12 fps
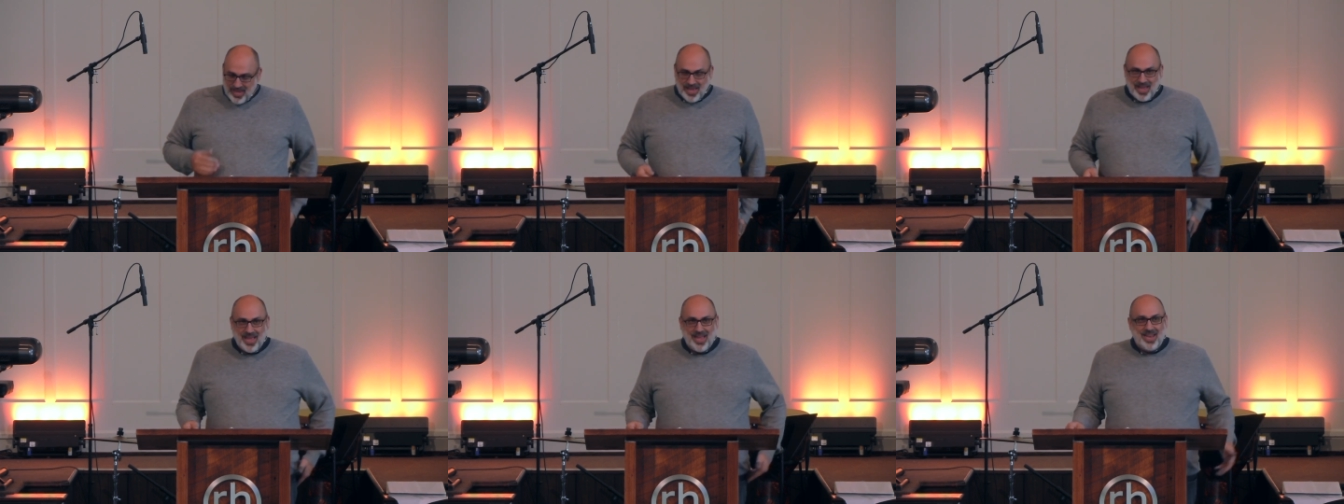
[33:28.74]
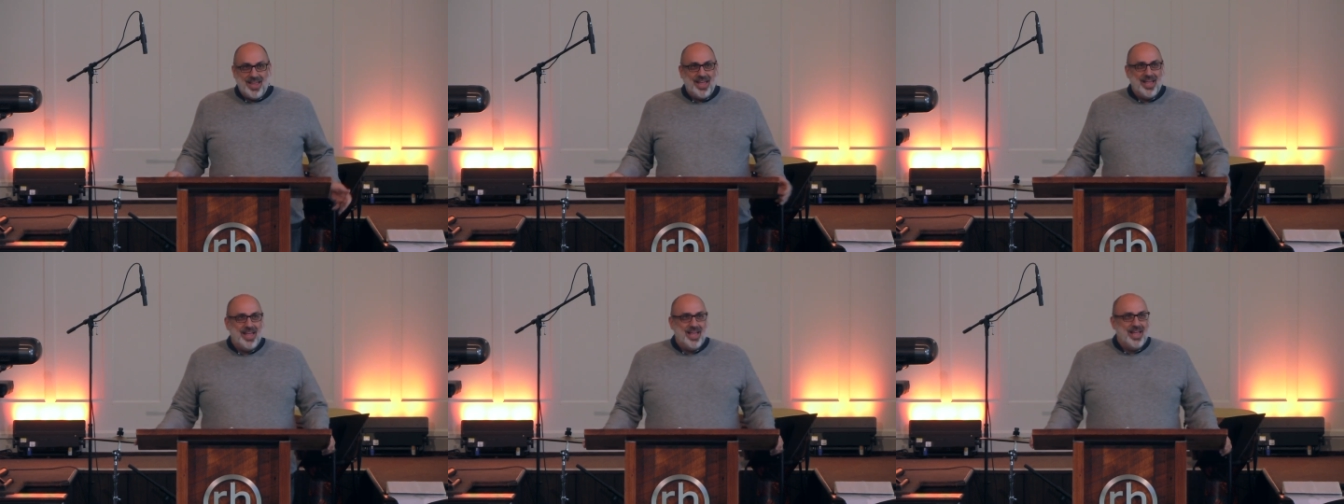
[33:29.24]
and,
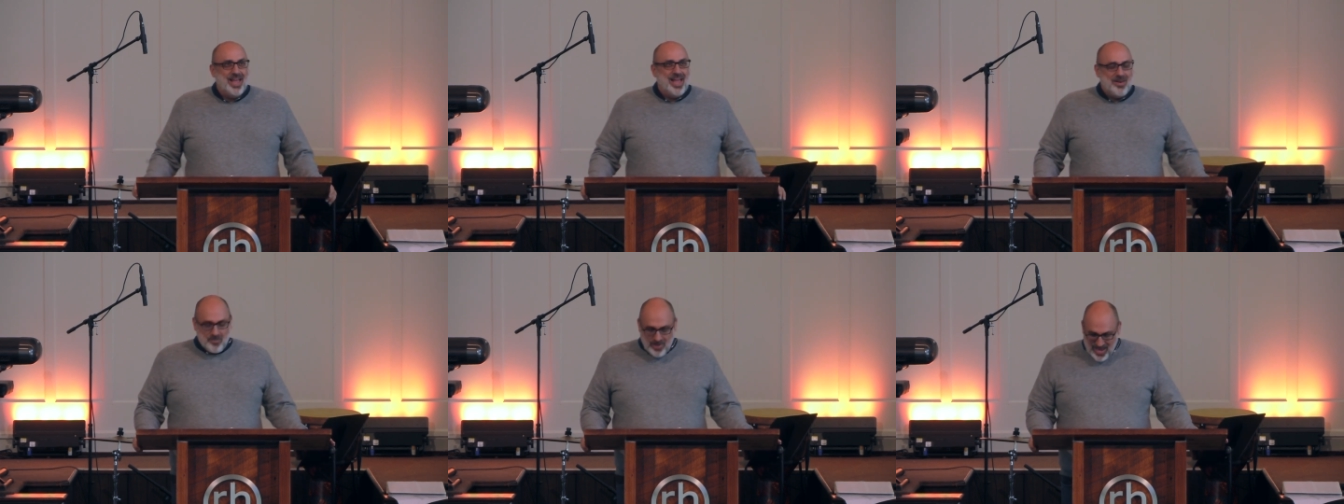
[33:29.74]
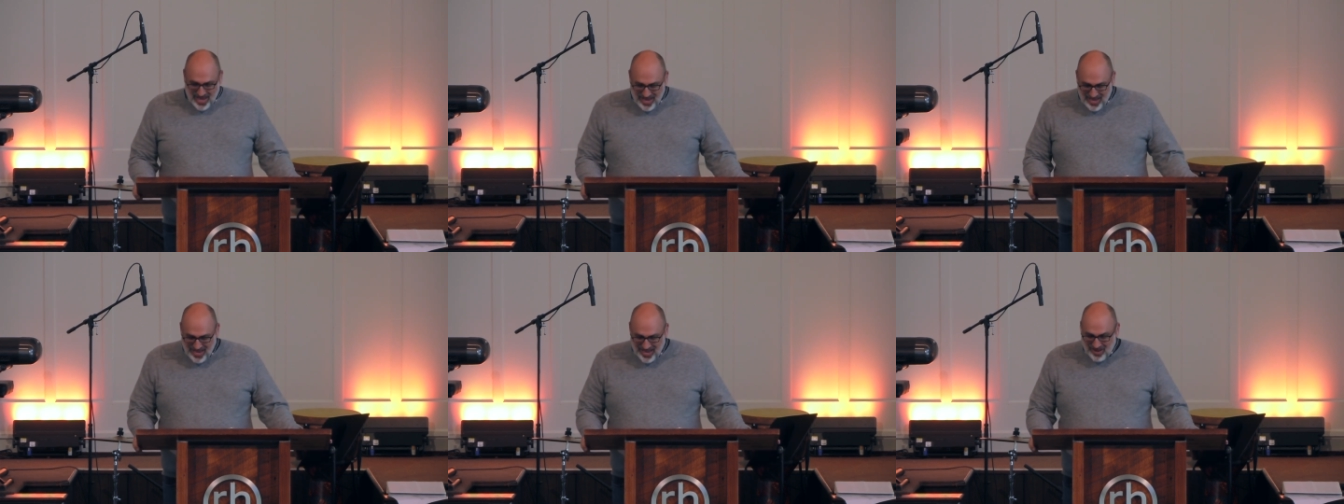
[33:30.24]
and, my,
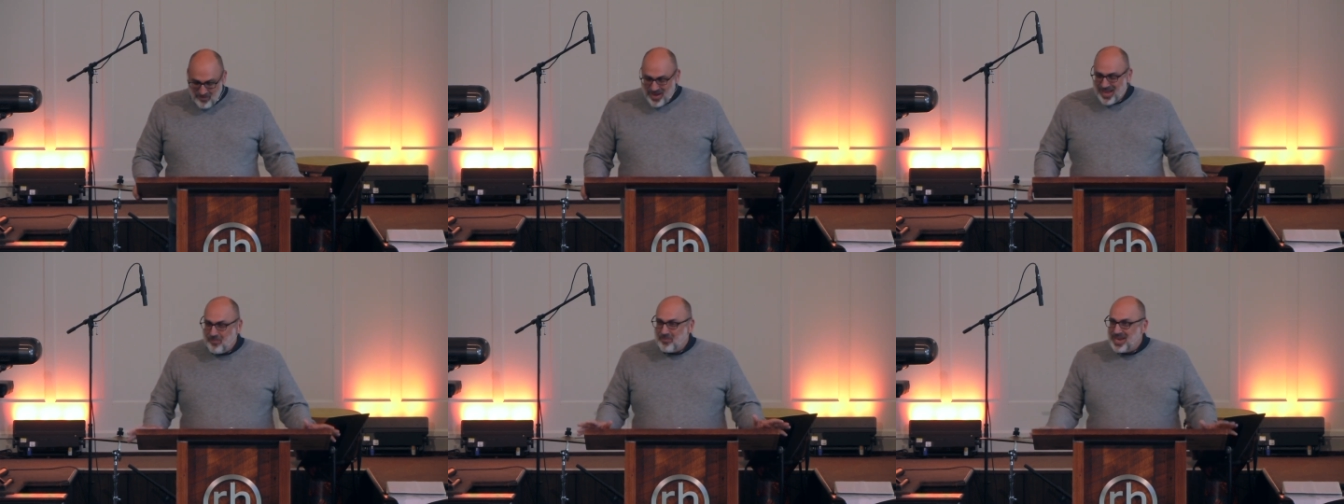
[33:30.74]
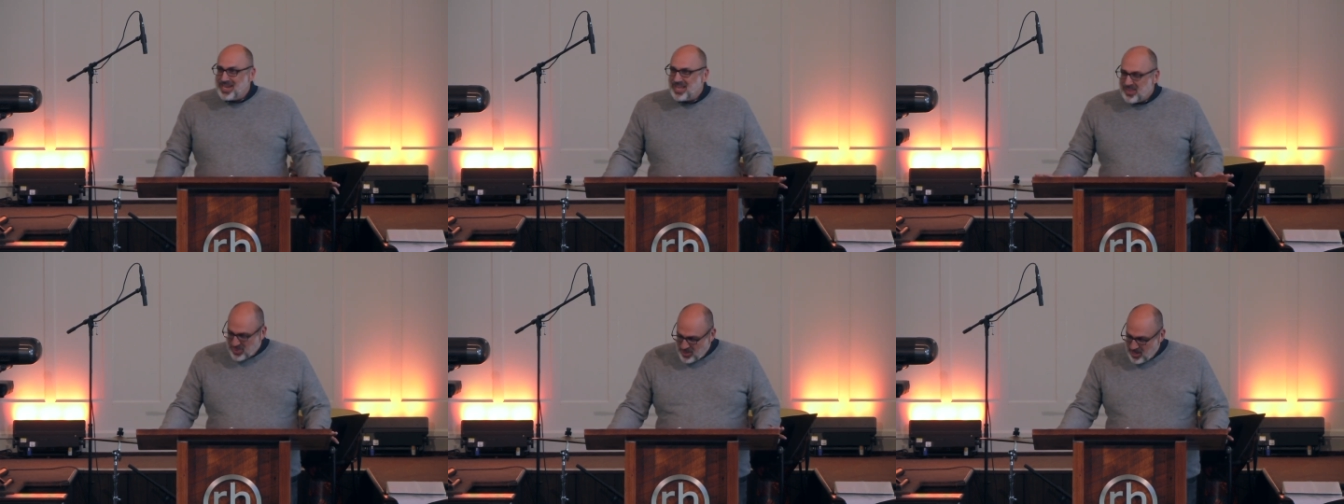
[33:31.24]
and my
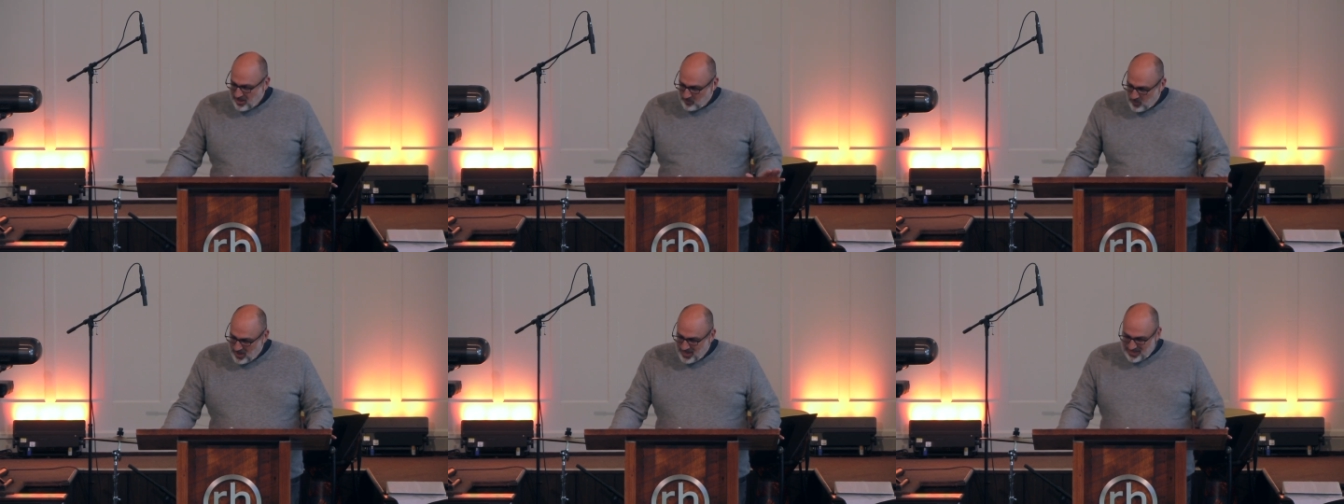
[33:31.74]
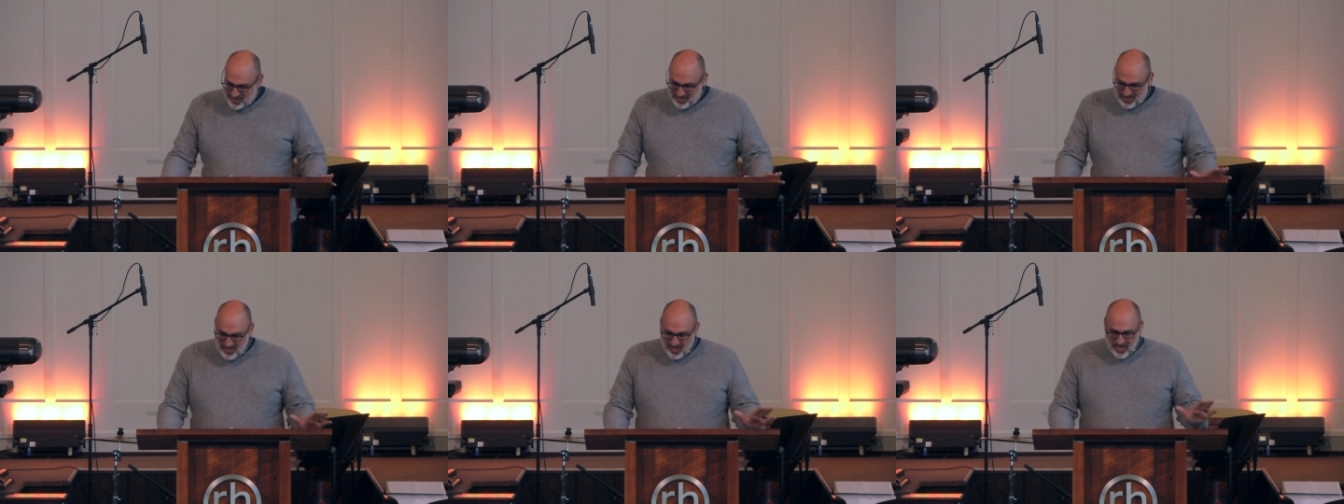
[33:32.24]
immediate thought
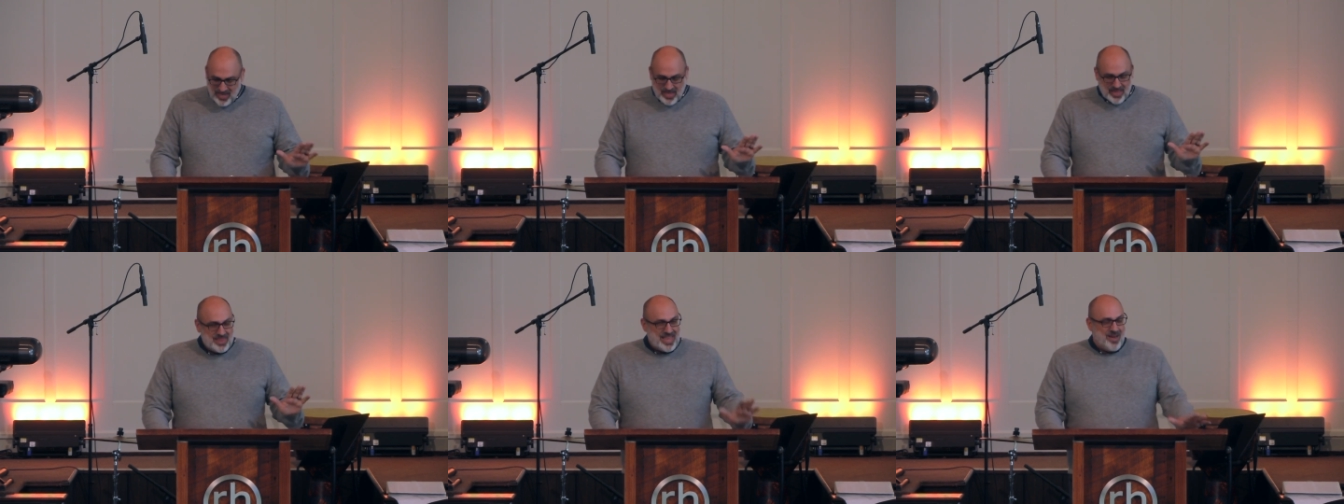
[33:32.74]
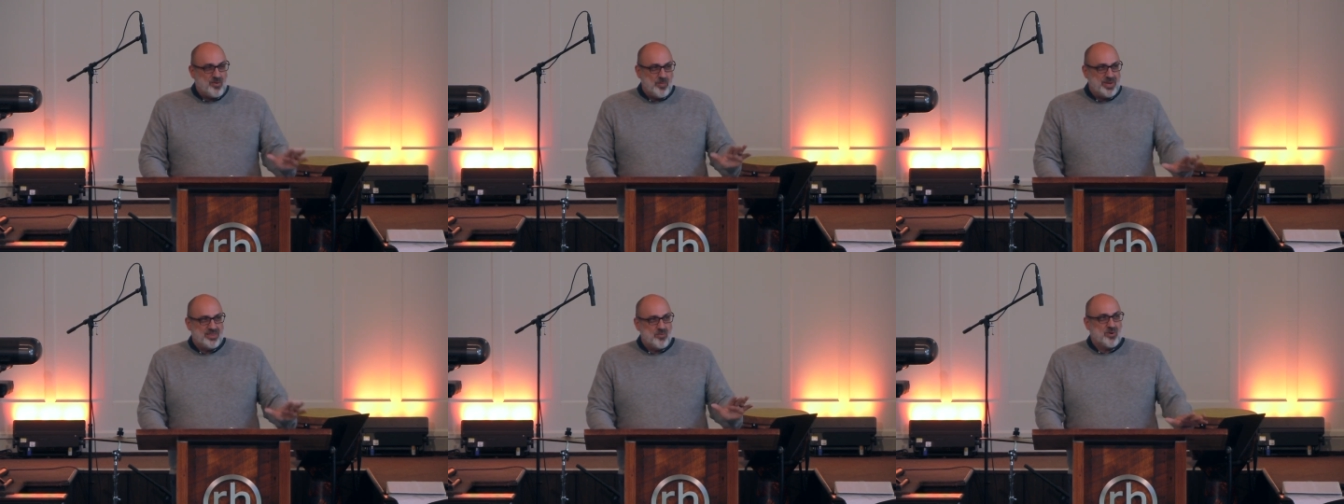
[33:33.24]
was that will
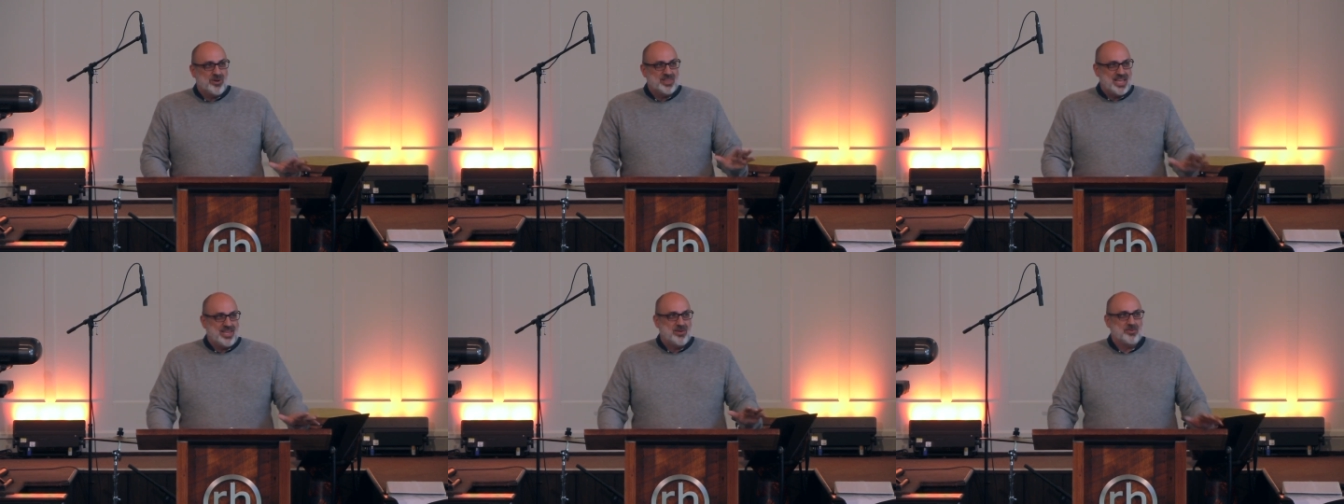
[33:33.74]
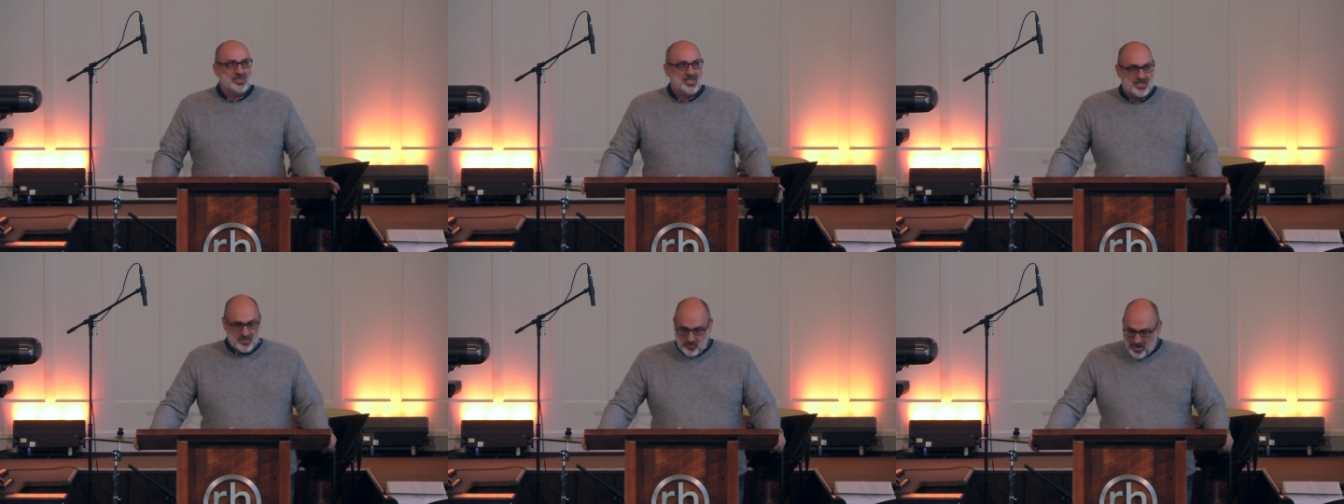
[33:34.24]
be the word they use to
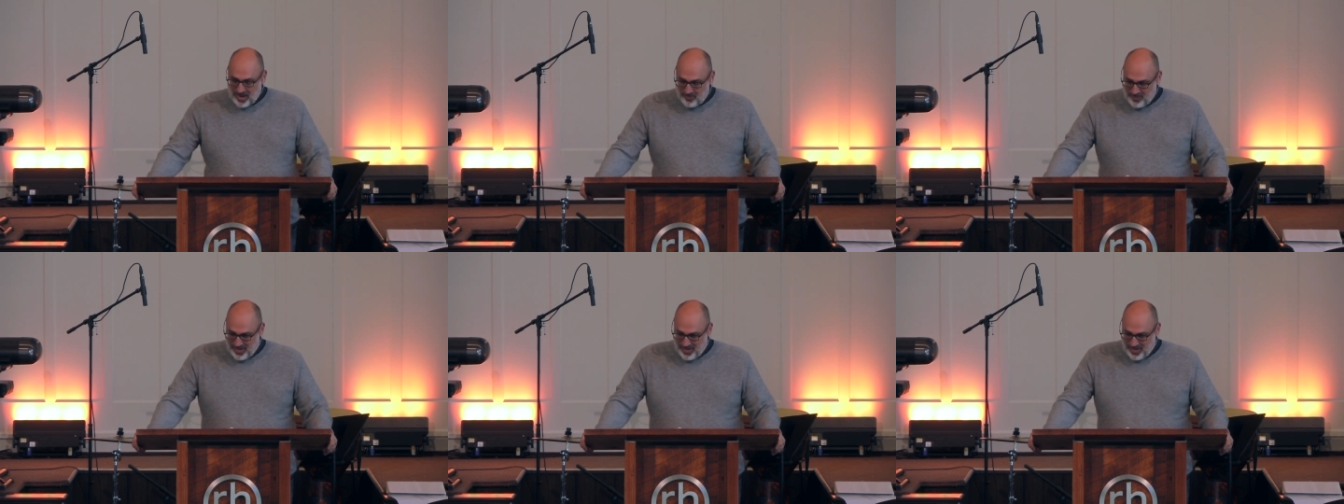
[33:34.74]
describe me.